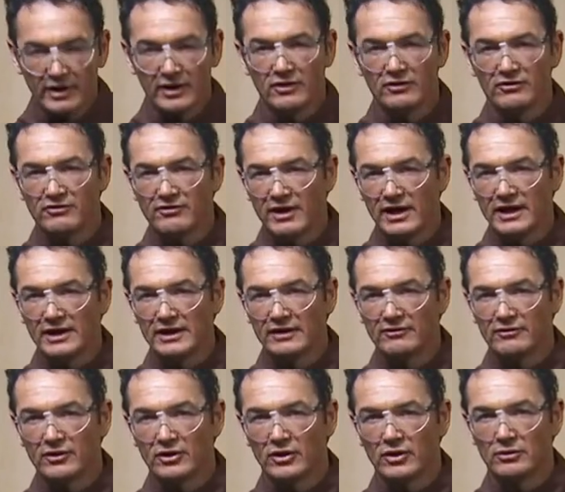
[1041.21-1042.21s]
it's fairly
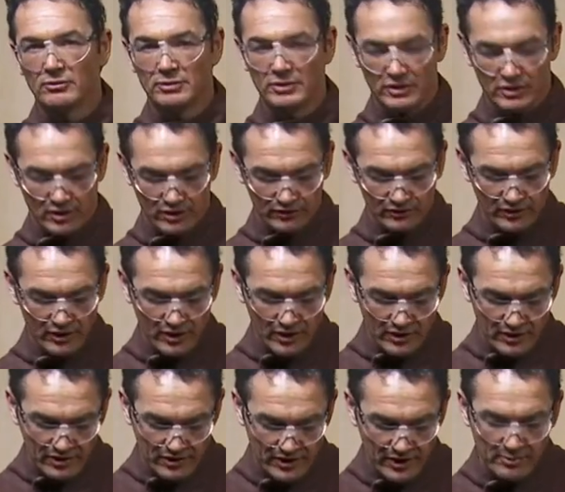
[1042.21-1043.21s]
difficult because
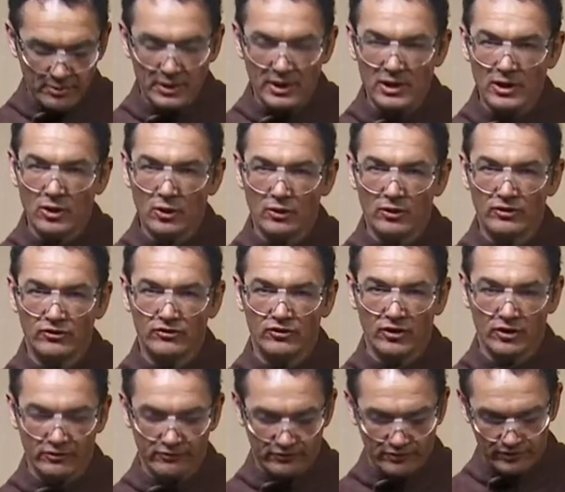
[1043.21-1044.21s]
they're below the
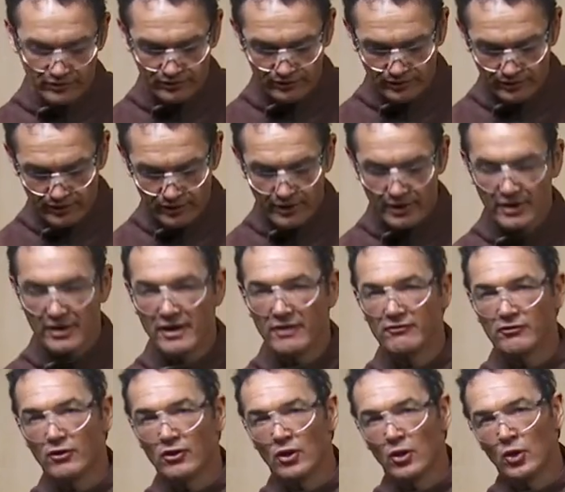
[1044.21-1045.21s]
surface, and
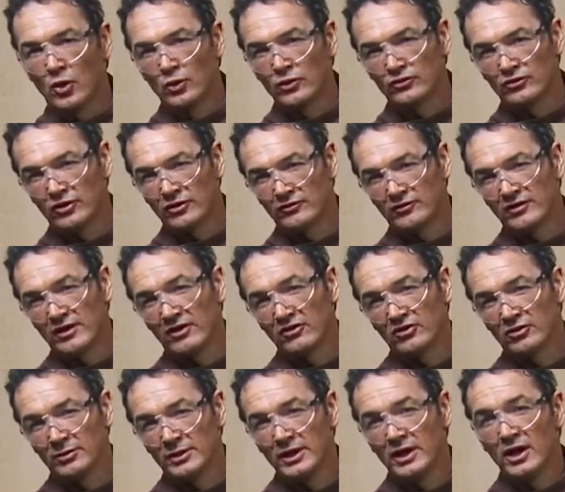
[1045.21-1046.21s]
therefore the whole surface has to
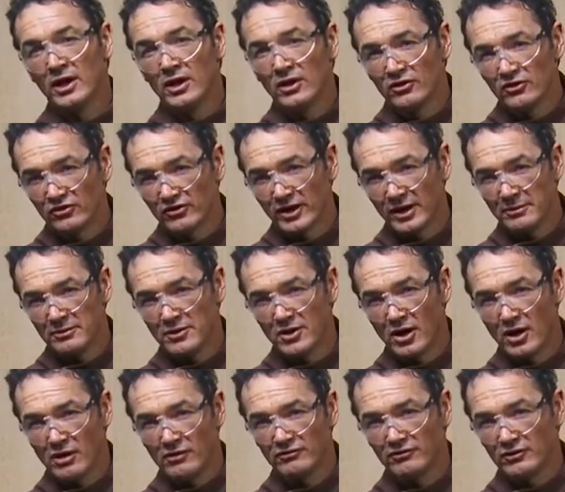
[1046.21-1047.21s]
be skimmed
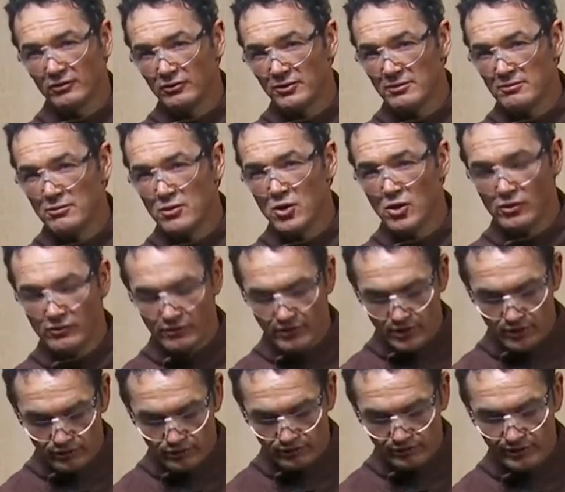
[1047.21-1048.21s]
off to remove
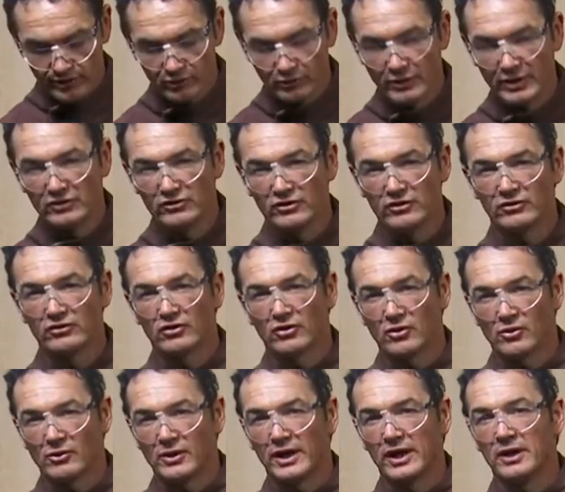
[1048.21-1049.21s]
those little ridges
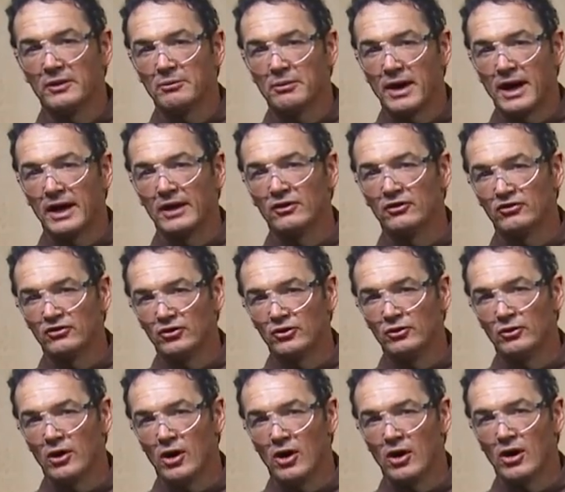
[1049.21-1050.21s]
created by too
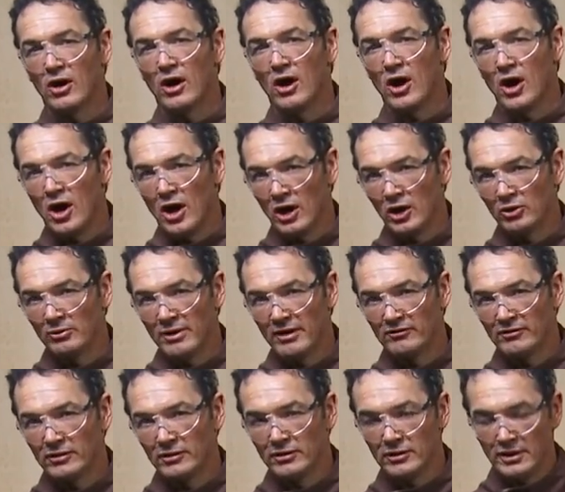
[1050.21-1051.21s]
long a hollow
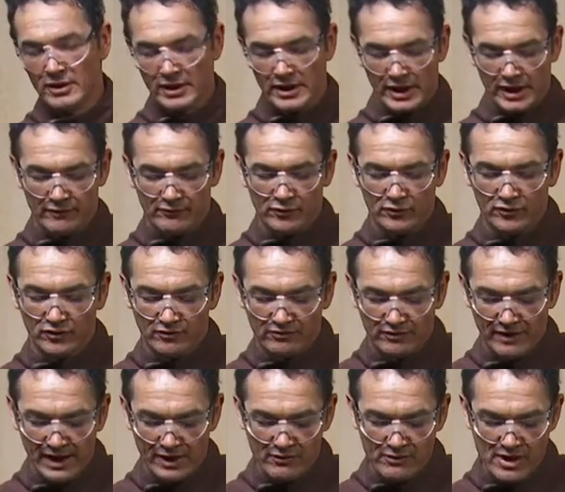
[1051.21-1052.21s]
bevel. If it was a
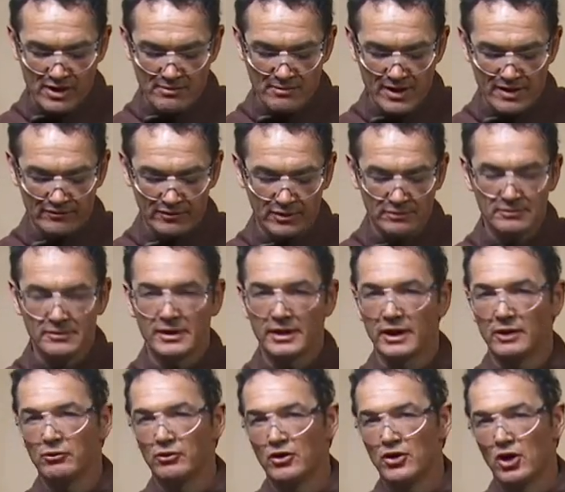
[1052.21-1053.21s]
flat ground bevel,
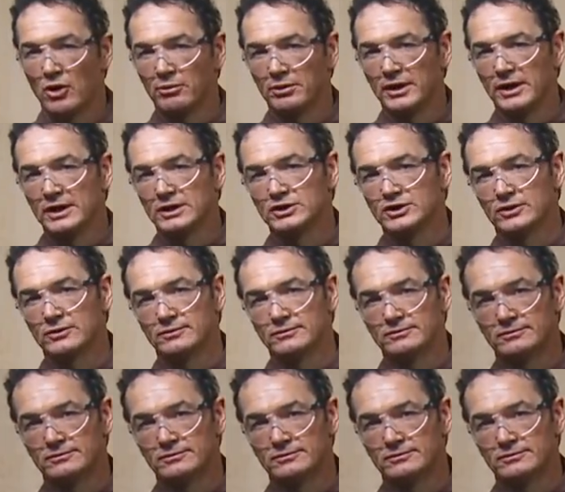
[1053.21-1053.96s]
it would not be an issue.